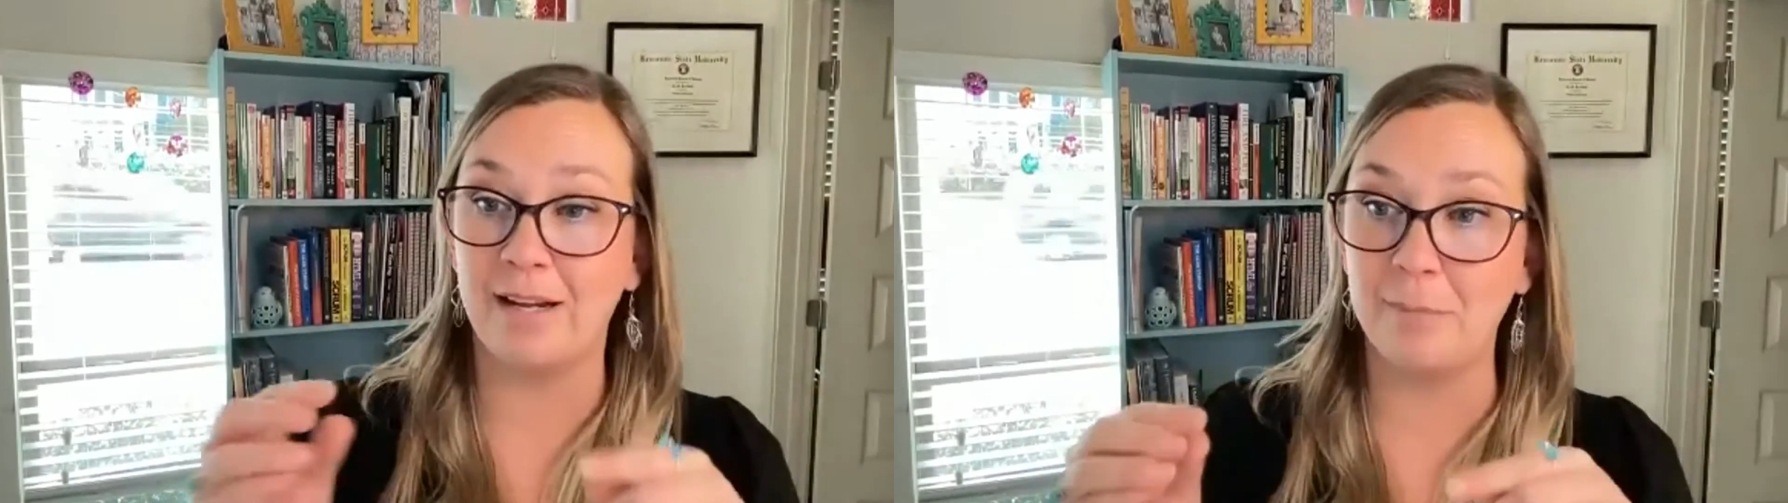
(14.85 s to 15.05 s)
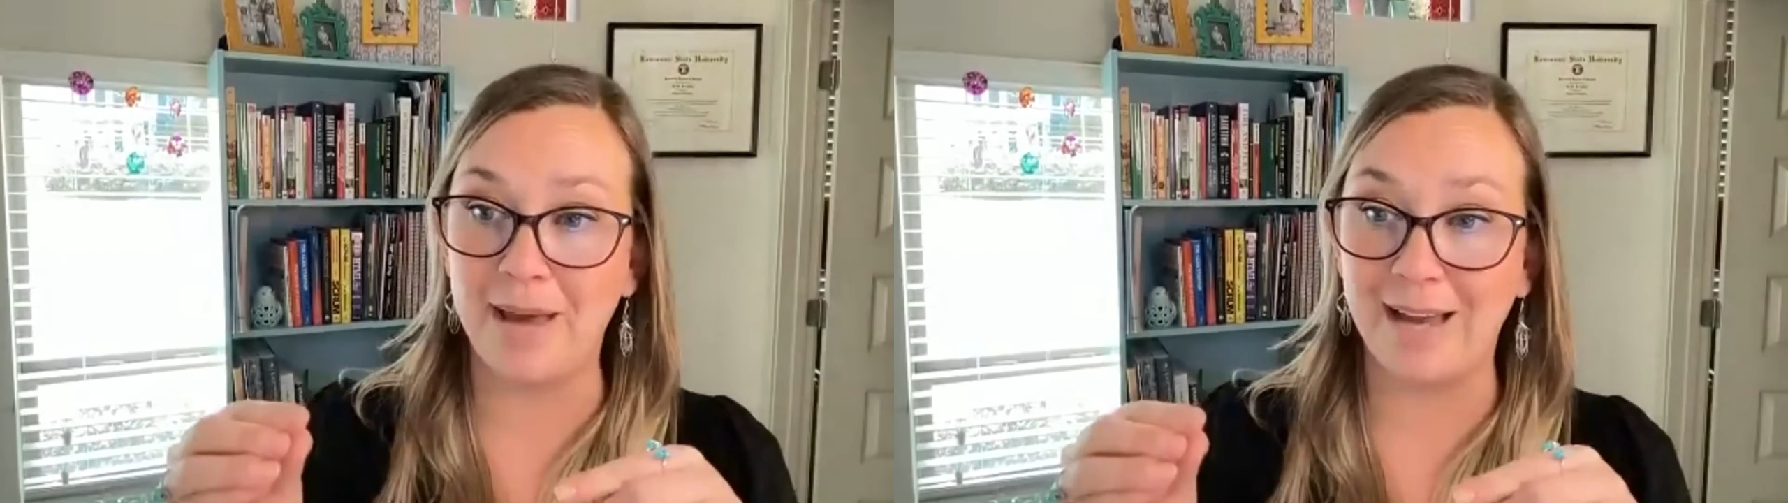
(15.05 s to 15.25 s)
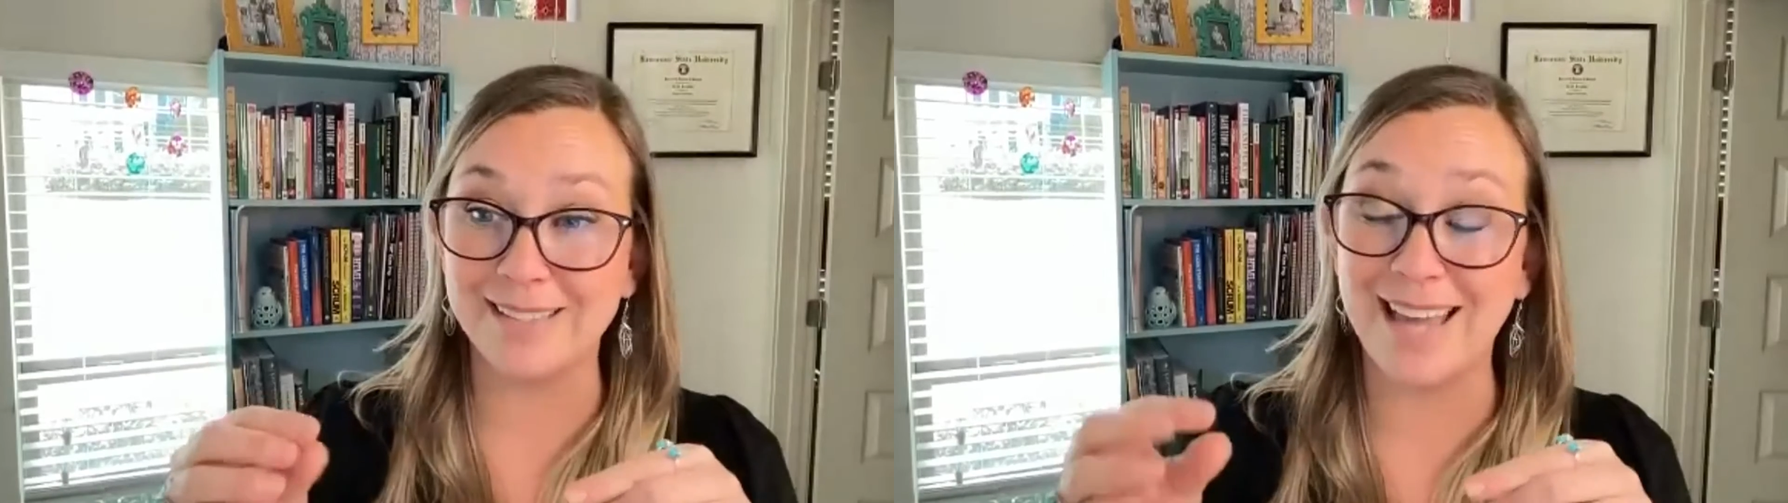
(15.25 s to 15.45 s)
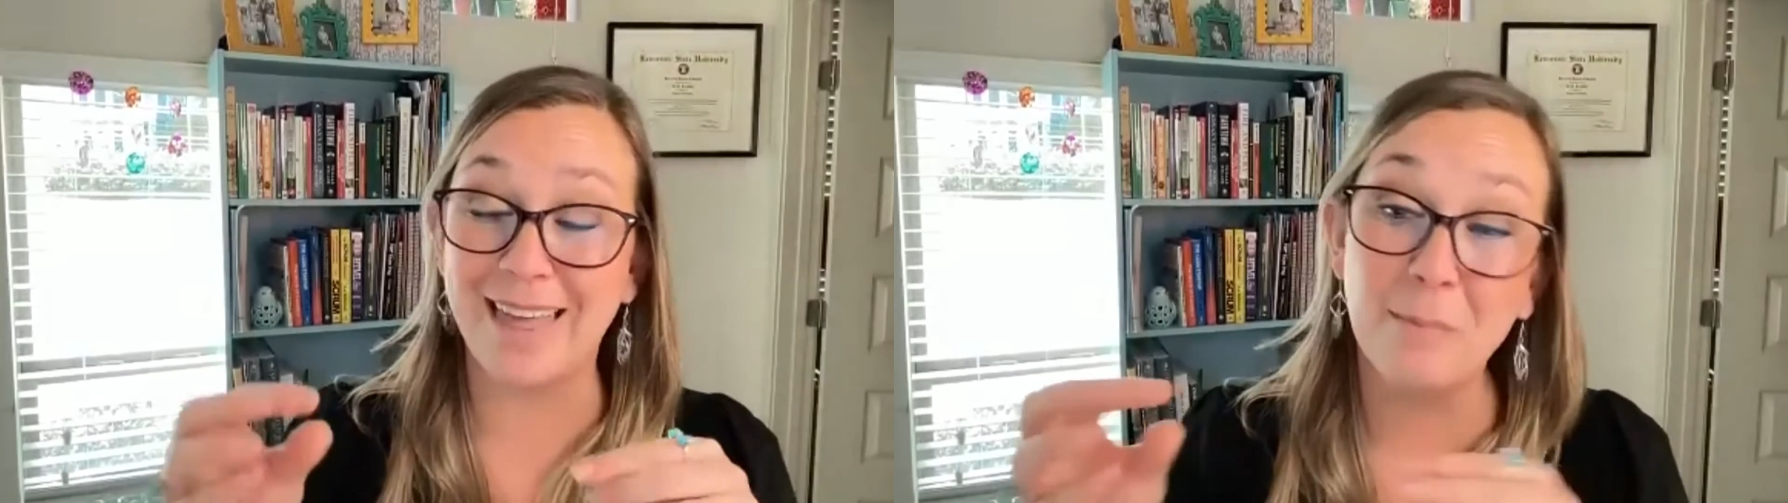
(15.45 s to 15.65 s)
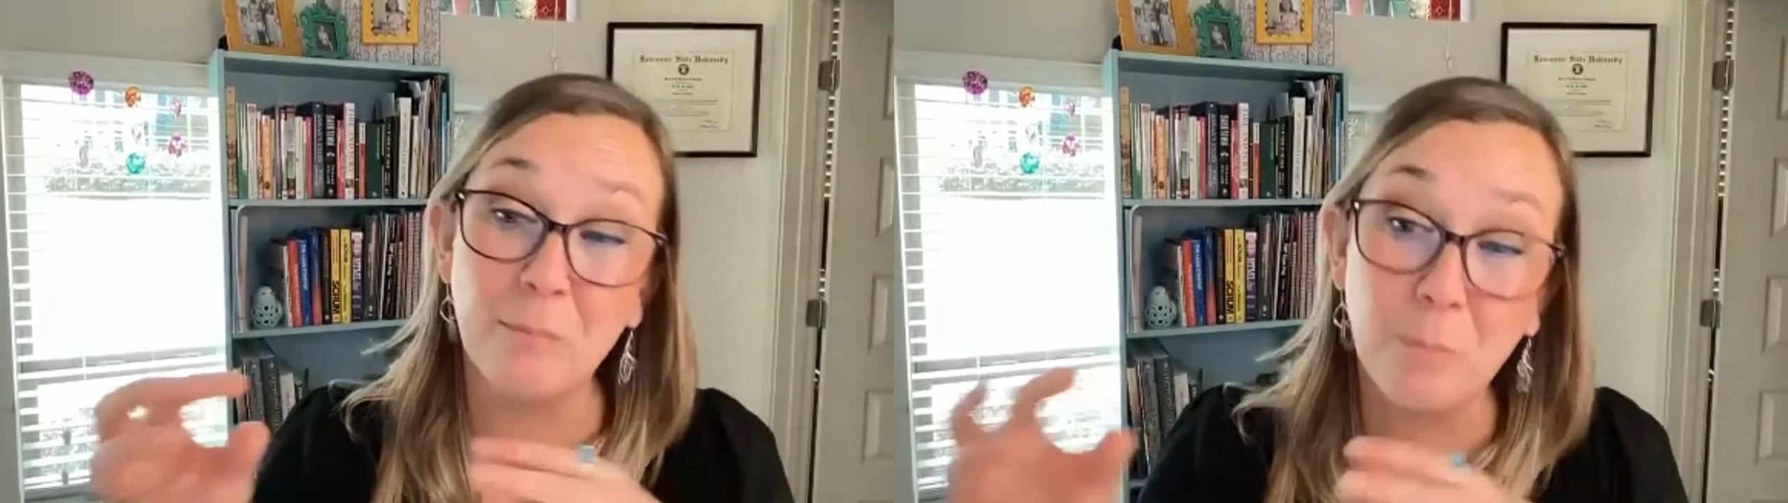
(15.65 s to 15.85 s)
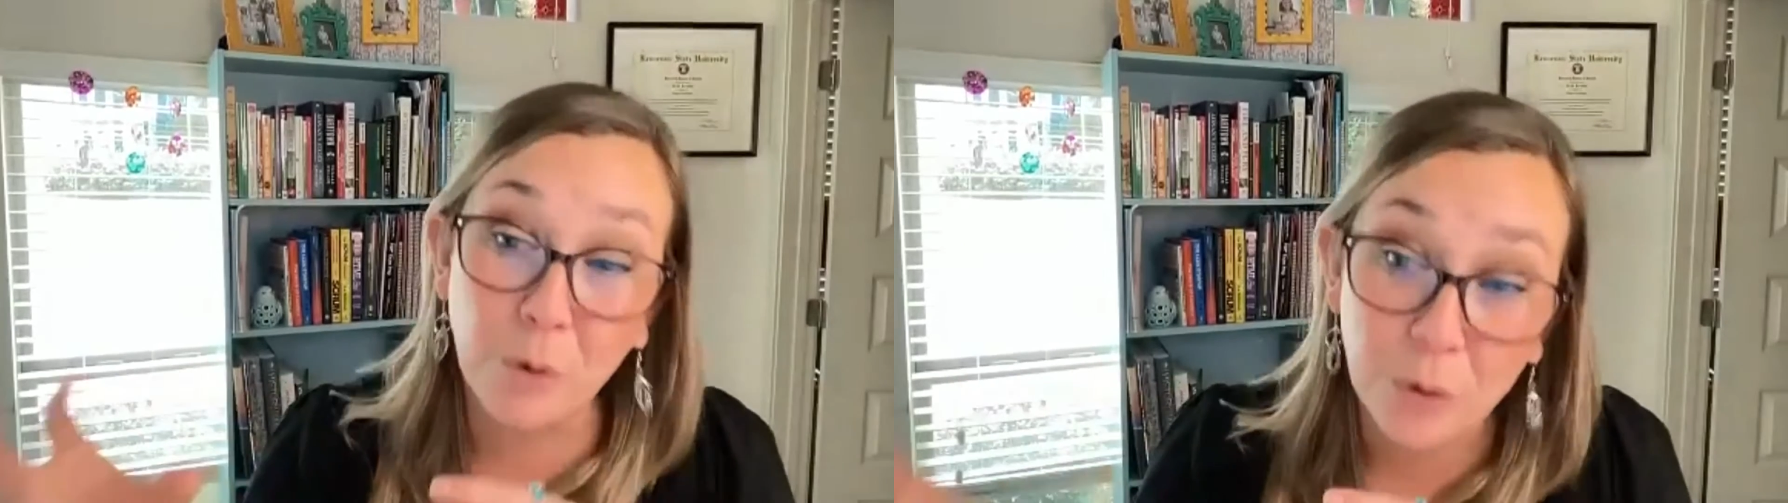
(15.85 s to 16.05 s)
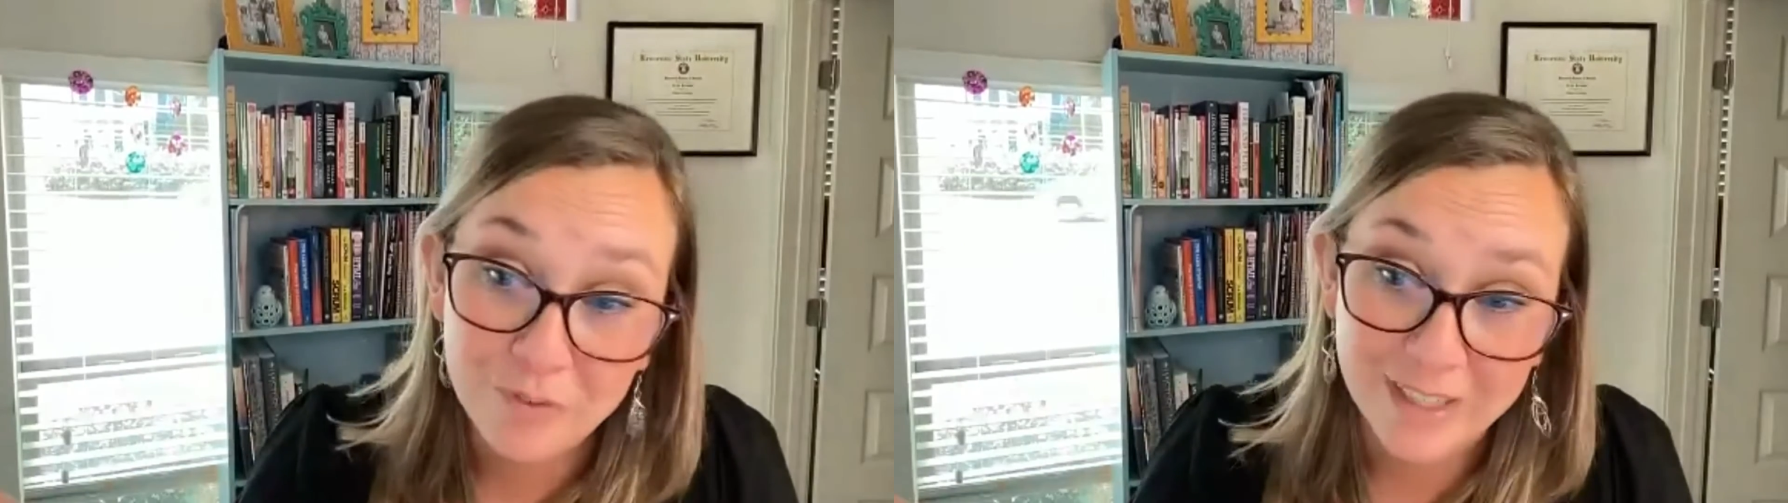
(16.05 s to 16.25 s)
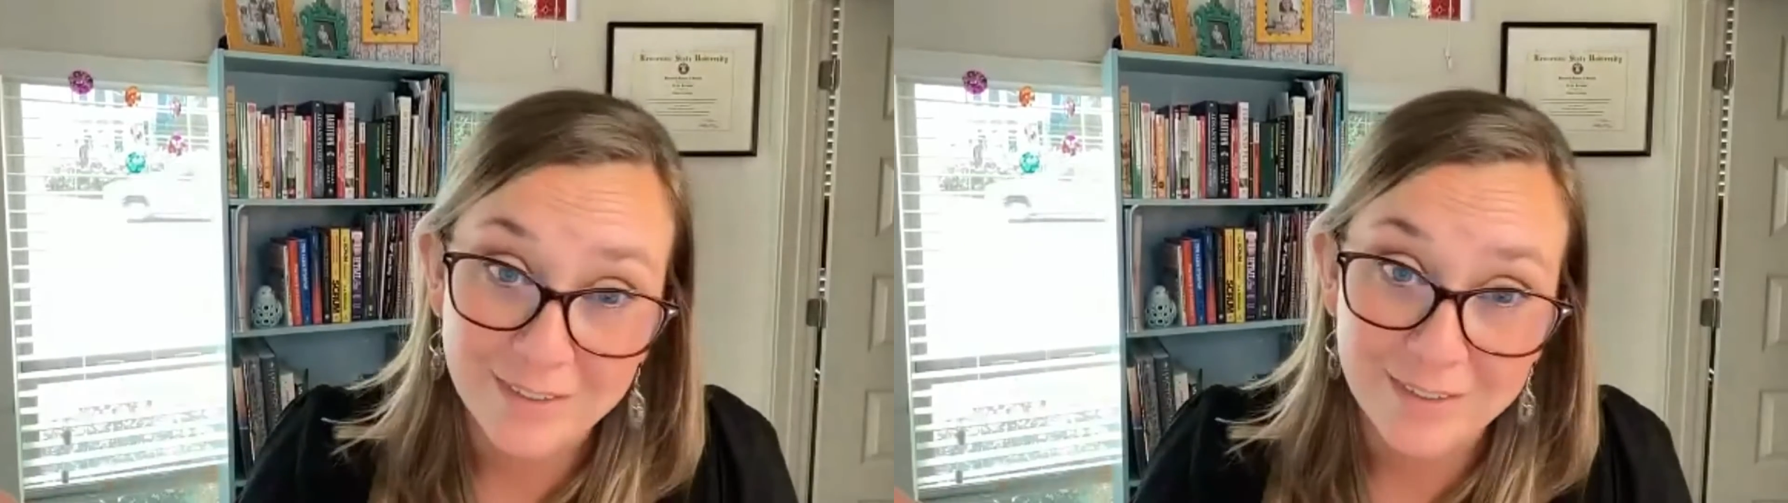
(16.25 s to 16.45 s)
impact and then
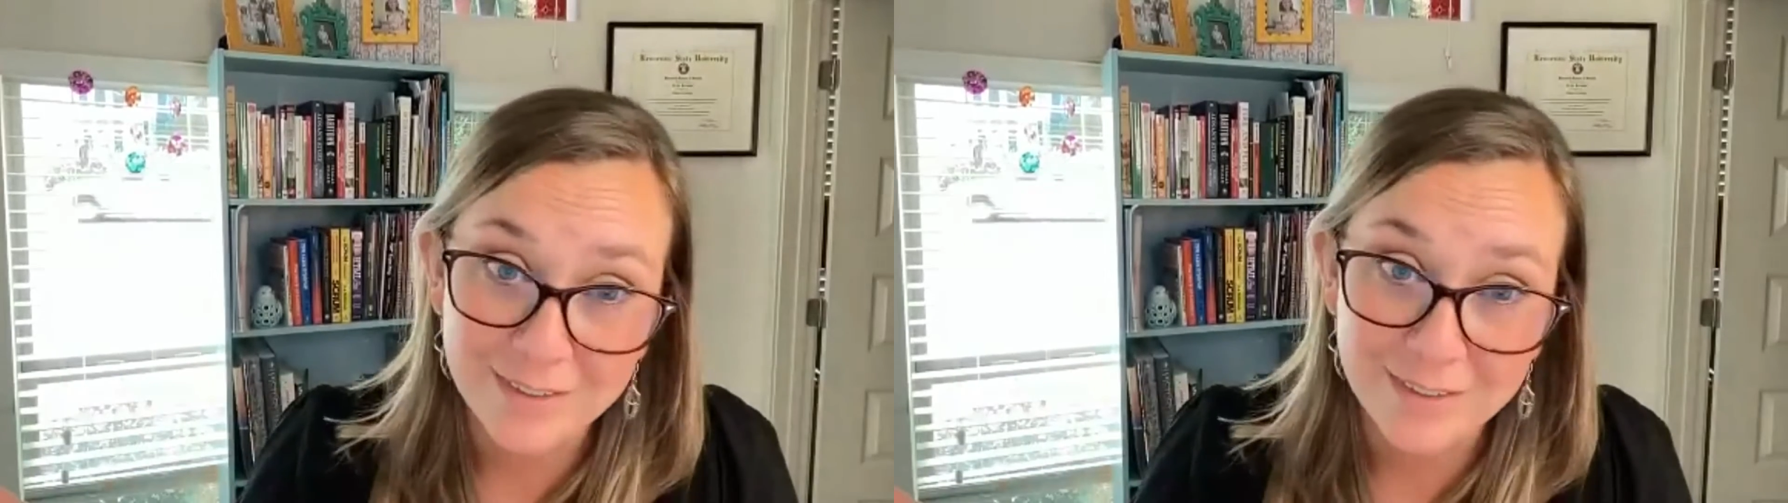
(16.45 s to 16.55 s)
prove it.